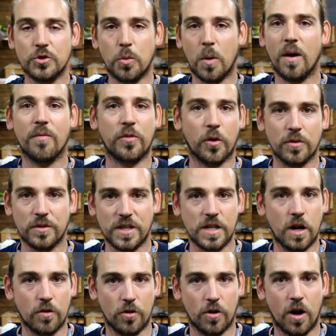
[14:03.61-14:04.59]
$1,200,
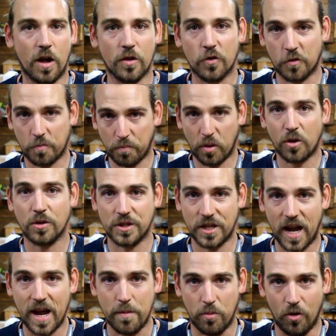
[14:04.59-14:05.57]
$1,300 per
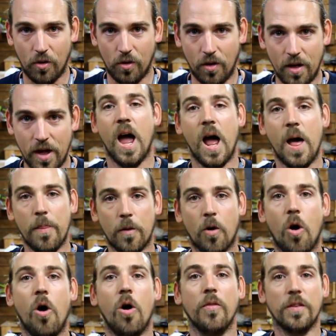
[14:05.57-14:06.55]
table, and
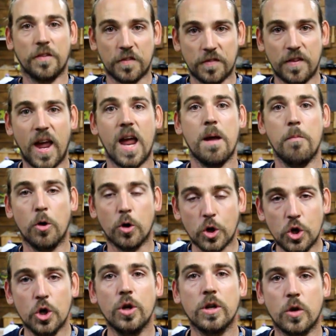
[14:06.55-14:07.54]
they're all the same
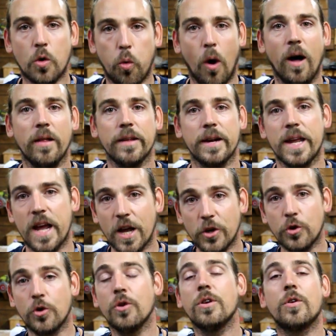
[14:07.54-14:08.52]
good quality
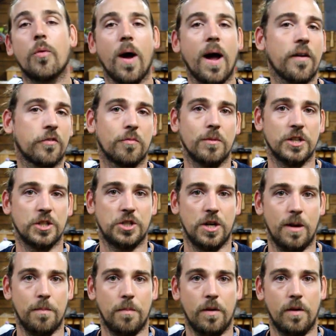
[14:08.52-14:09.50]
and good
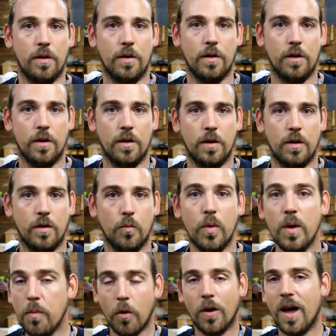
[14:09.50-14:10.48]
craftsmanship,
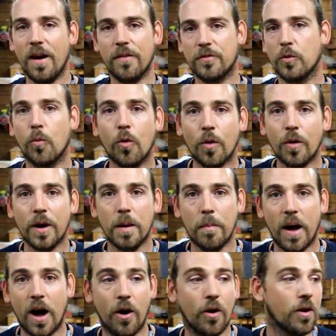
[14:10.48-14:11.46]
we won't have to worry
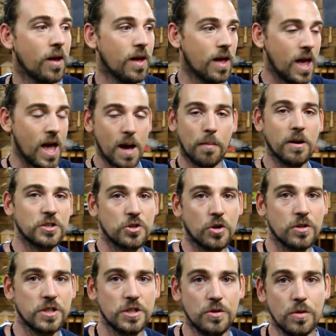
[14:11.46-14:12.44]
about, am I
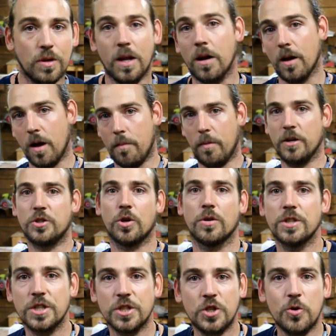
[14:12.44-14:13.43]
charging too little? Am I
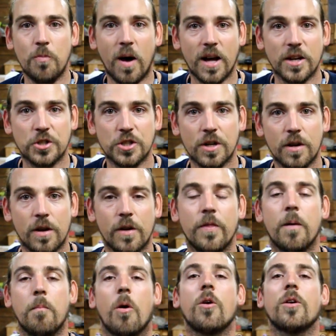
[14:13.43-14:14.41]
charging too much?
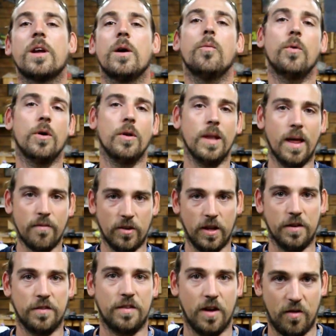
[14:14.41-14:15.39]
The market will
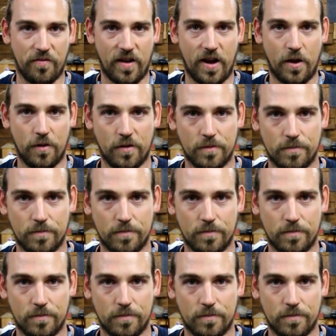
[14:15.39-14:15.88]
level itself out.